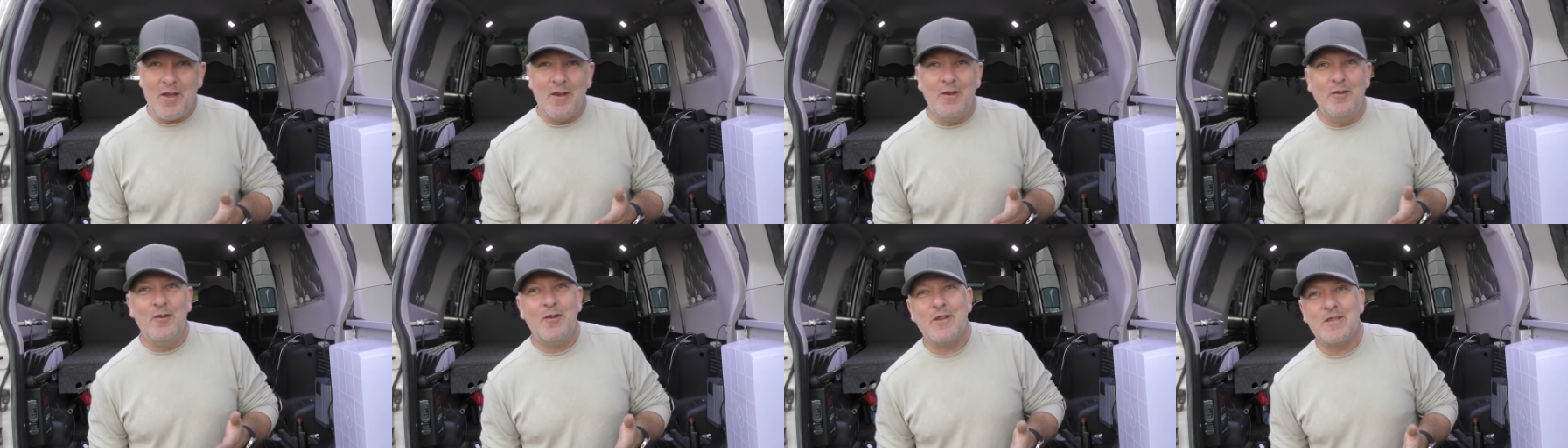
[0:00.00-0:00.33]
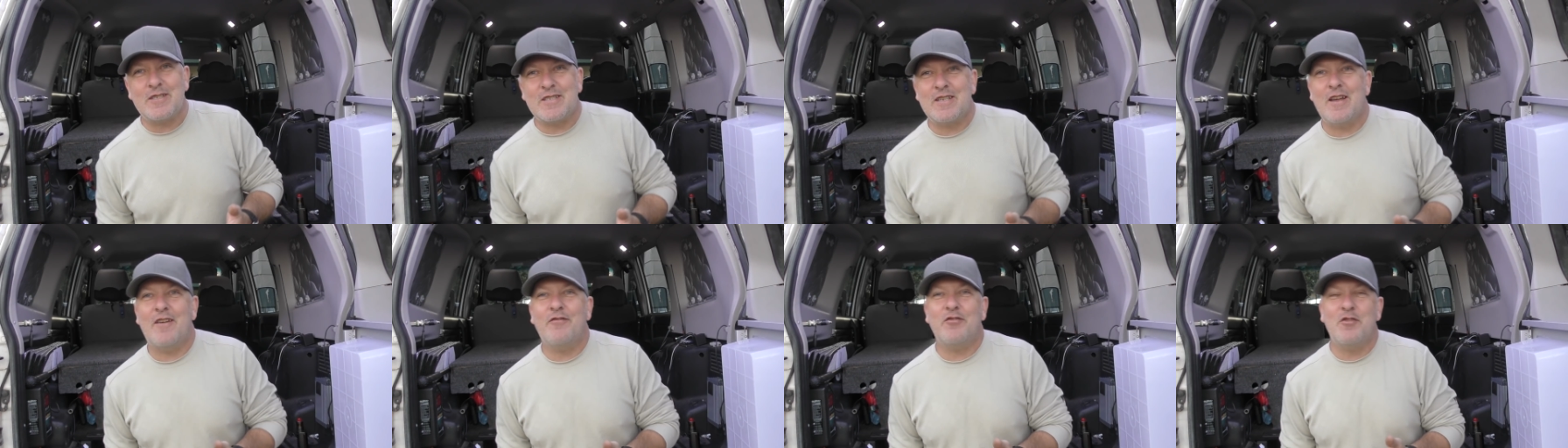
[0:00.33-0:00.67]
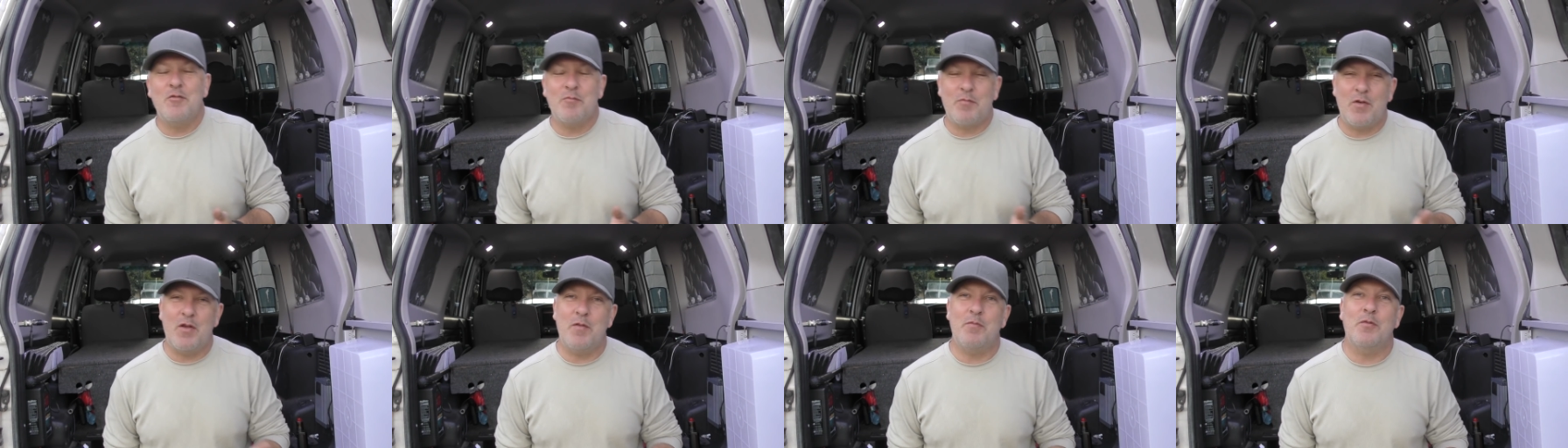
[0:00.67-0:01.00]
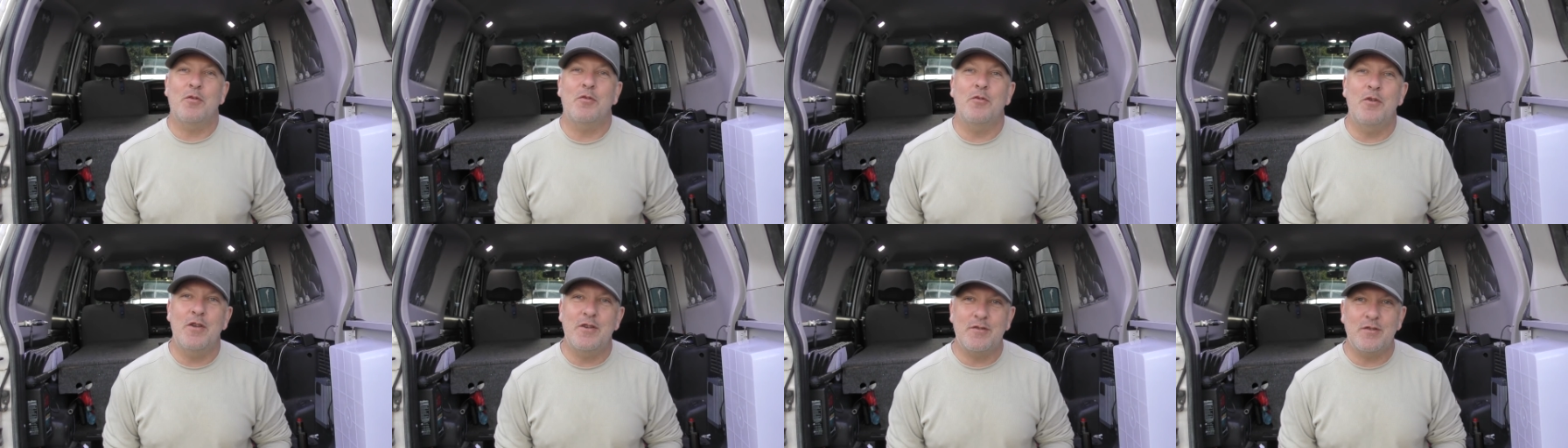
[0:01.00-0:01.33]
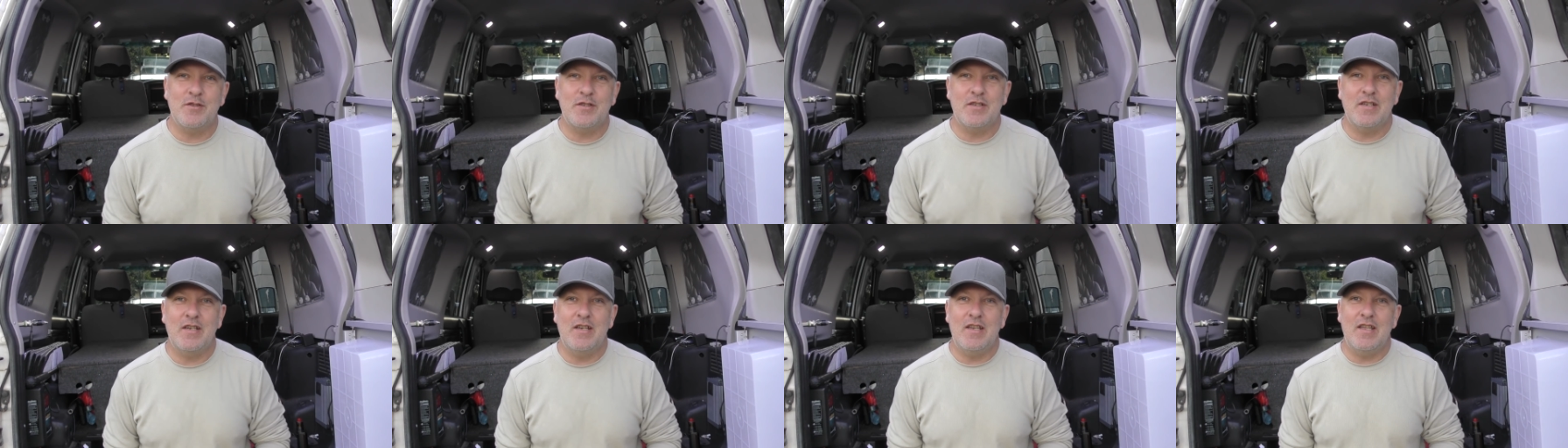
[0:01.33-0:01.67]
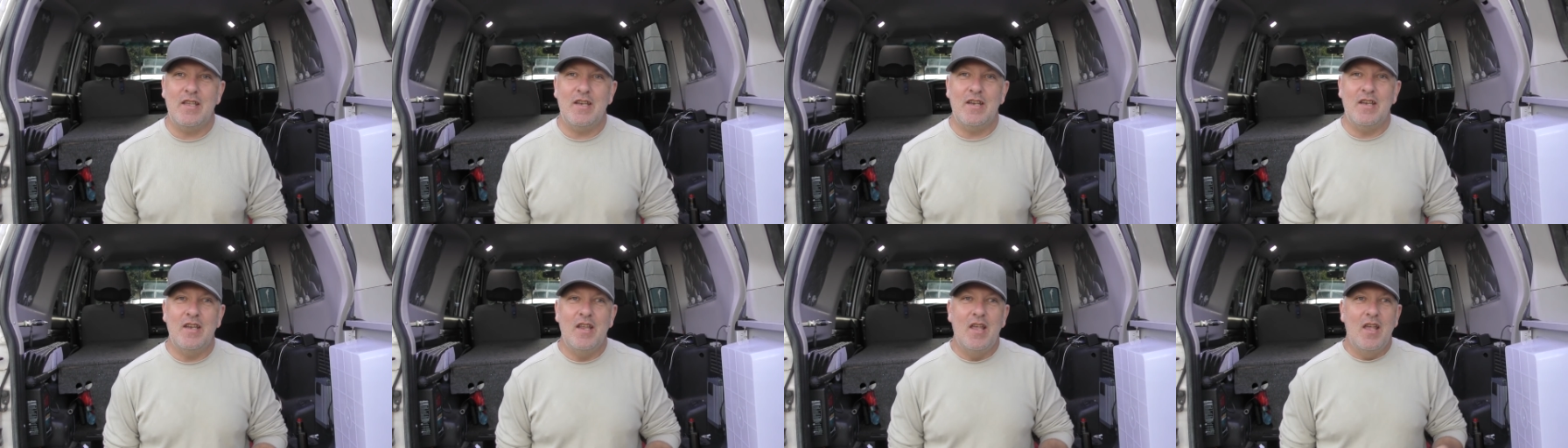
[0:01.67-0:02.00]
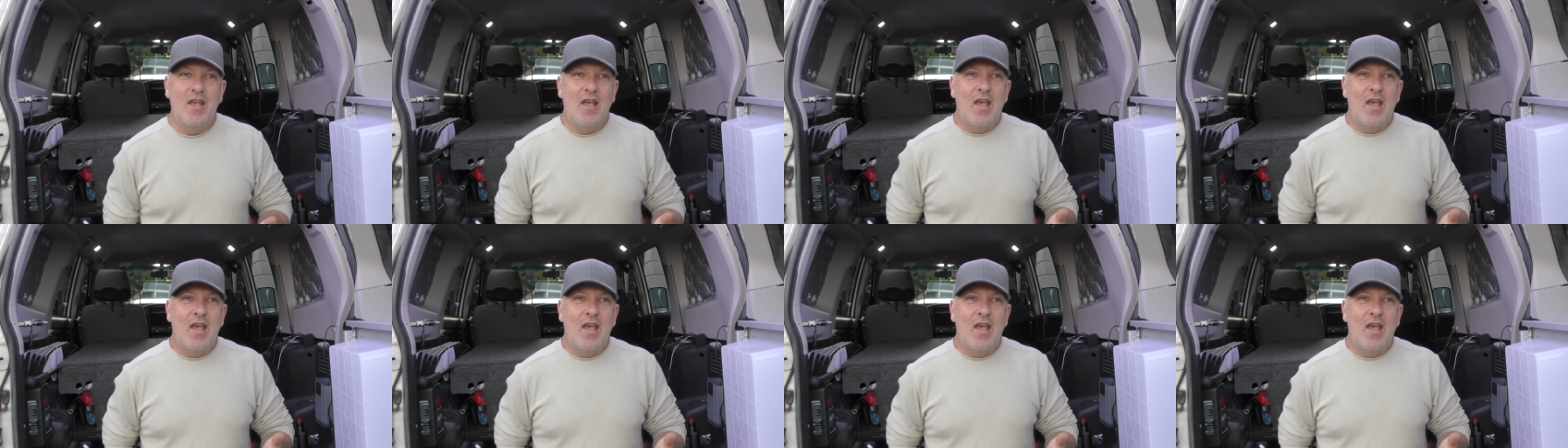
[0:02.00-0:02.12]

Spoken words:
and look at stuff that people are interested in,